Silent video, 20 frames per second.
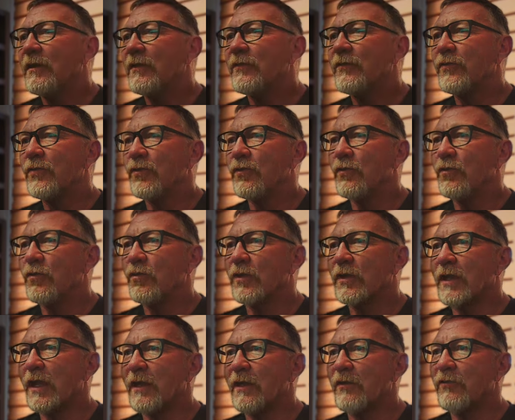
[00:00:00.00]
to
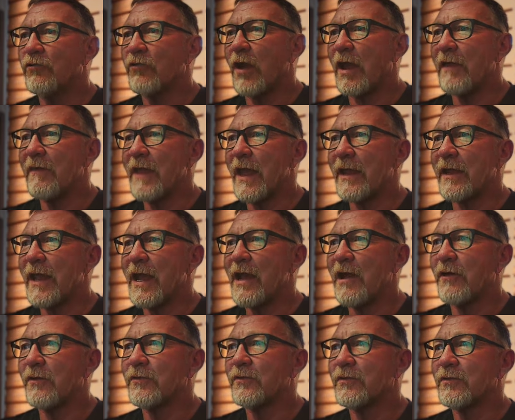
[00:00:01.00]
kind of dry that
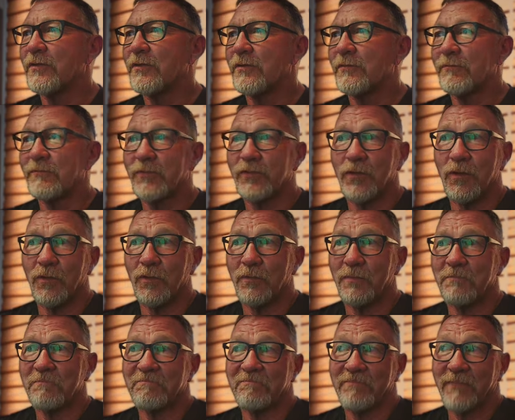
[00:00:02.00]
out.
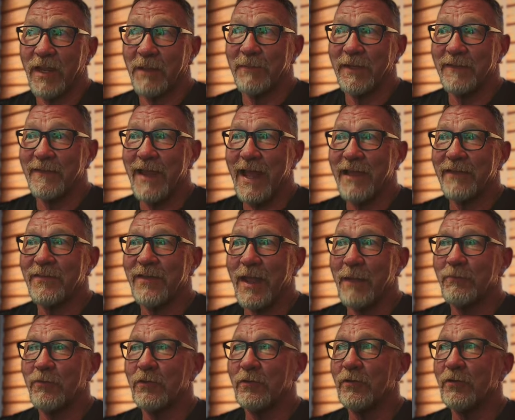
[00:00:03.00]
So, I mean, that's
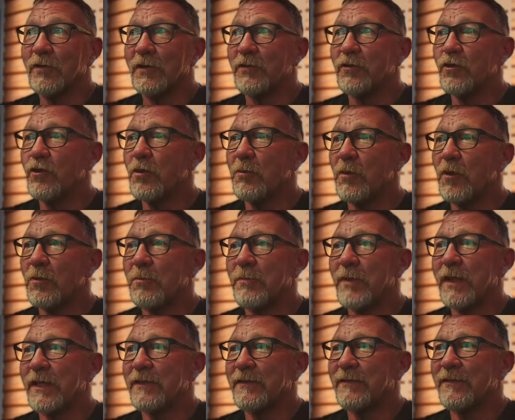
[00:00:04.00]
absolutely doable.
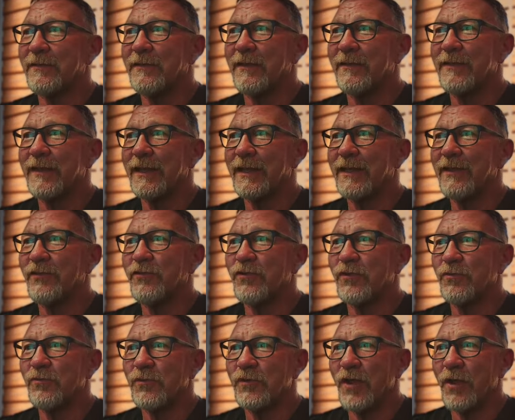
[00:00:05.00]
But the thing is,
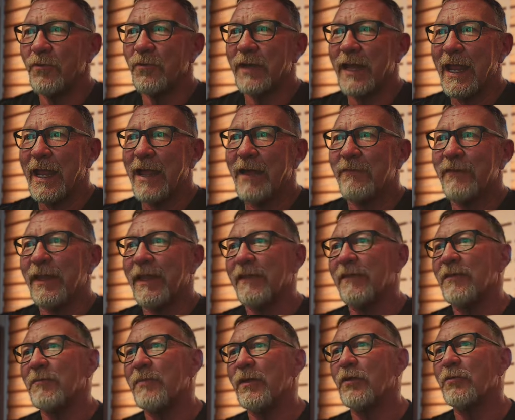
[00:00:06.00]
you don't have,
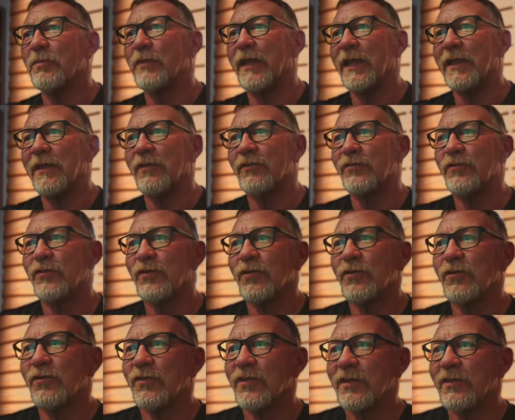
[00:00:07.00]
and the build plate is
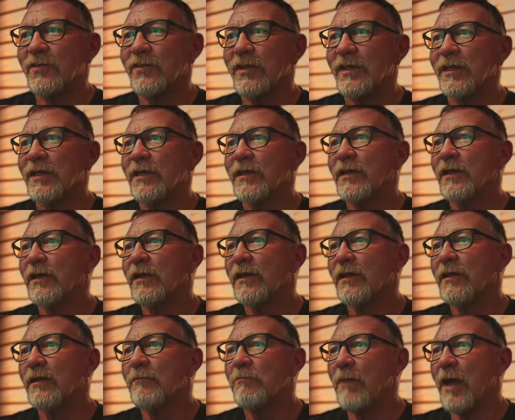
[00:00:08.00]
260
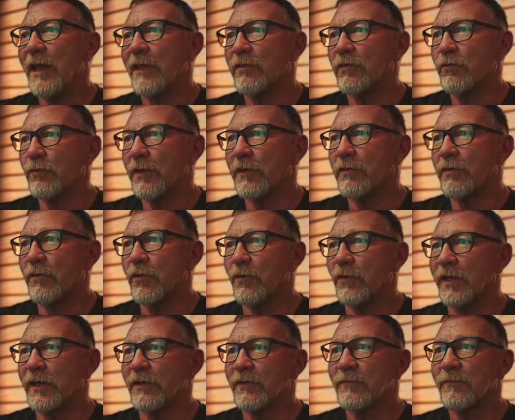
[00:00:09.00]
by
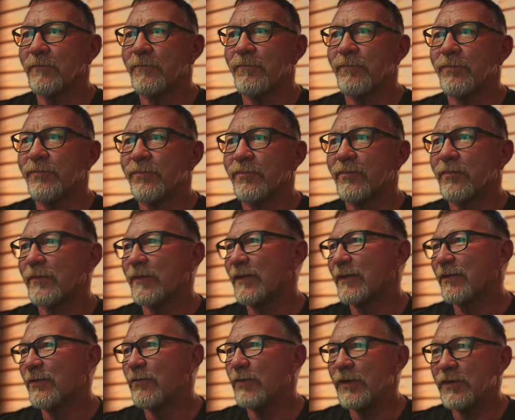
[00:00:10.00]
330,
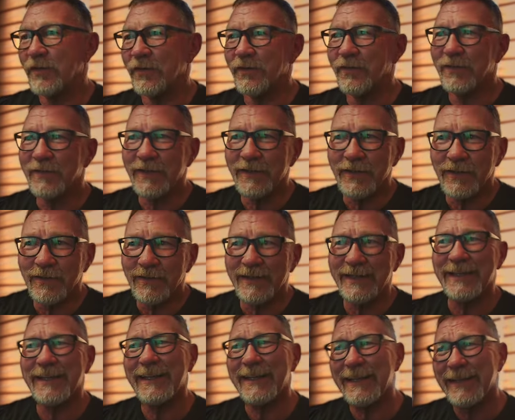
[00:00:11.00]
which is still,
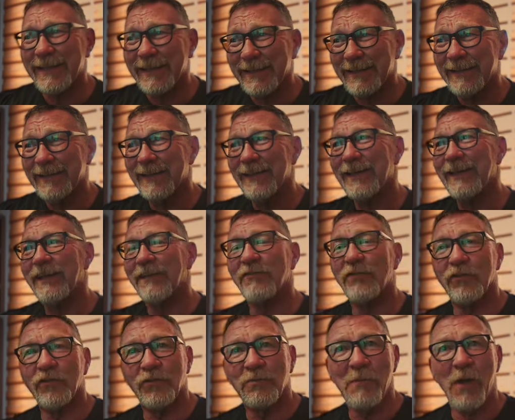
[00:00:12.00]

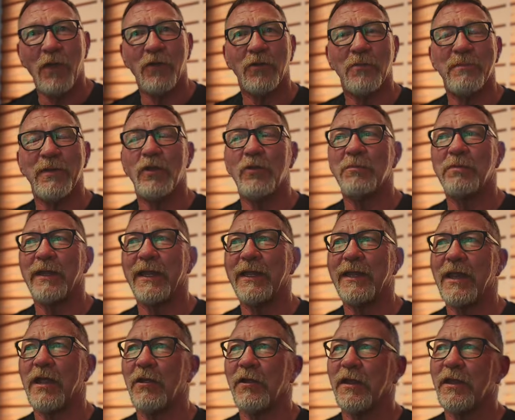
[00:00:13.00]
it's a smaller build
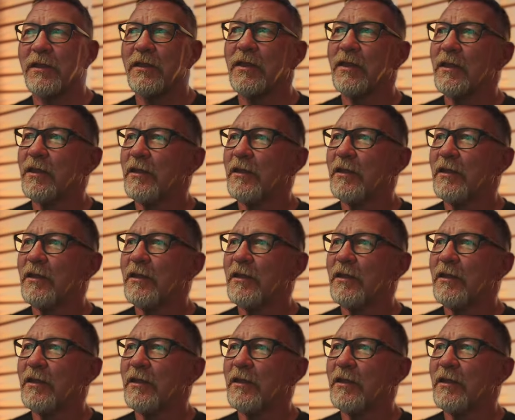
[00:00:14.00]
plate area.